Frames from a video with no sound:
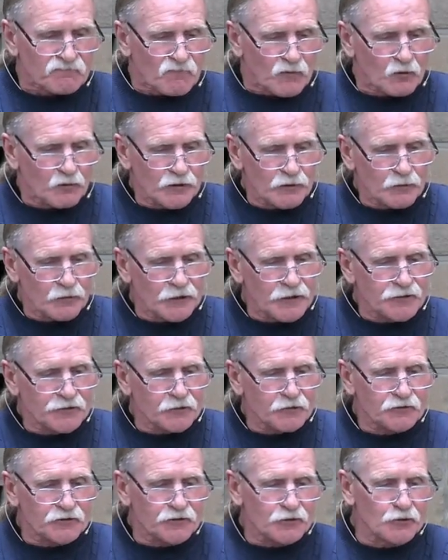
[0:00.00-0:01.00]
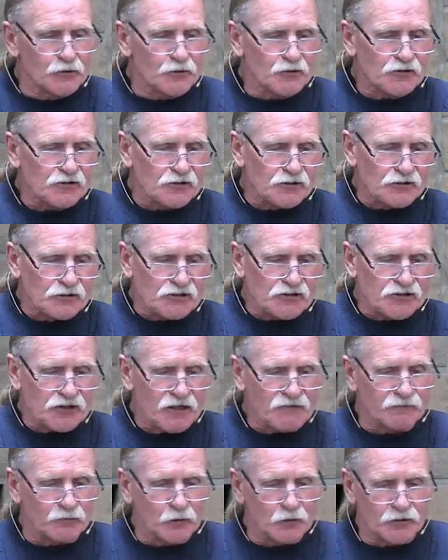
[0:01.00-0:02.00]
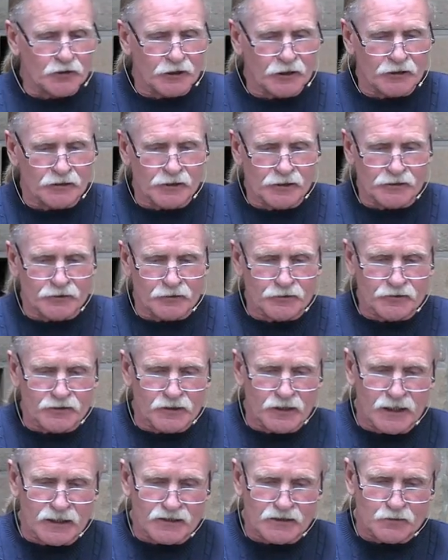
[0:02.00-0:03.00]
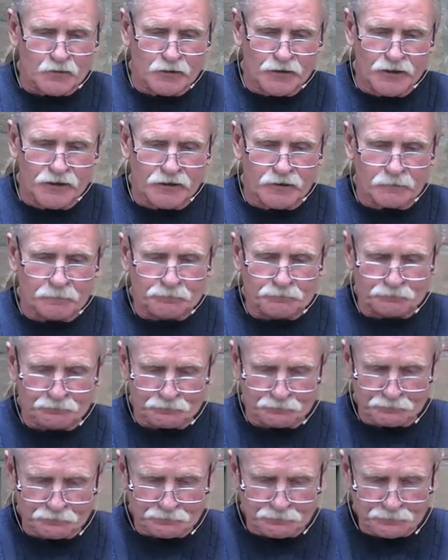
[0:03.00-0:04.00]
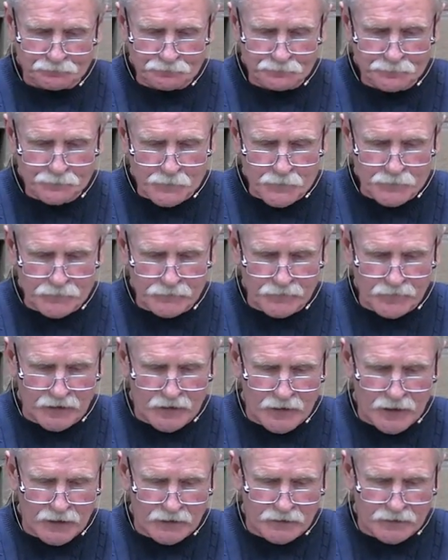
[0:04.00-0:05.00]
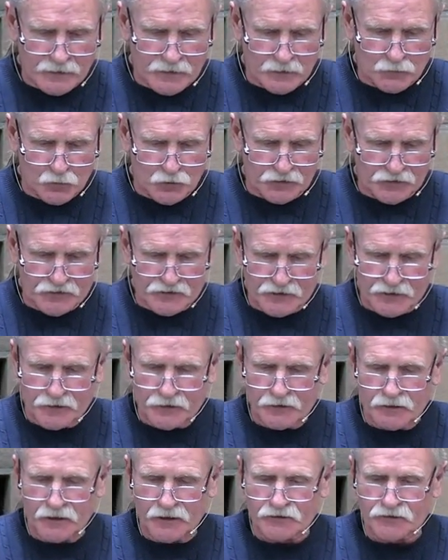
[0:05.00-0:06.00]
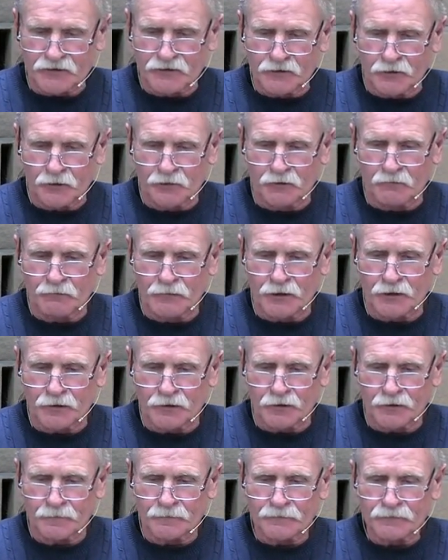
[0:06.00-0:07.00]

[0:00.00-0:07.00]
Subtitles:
We were introduced to several characters last week, and we'll continue to get to know them better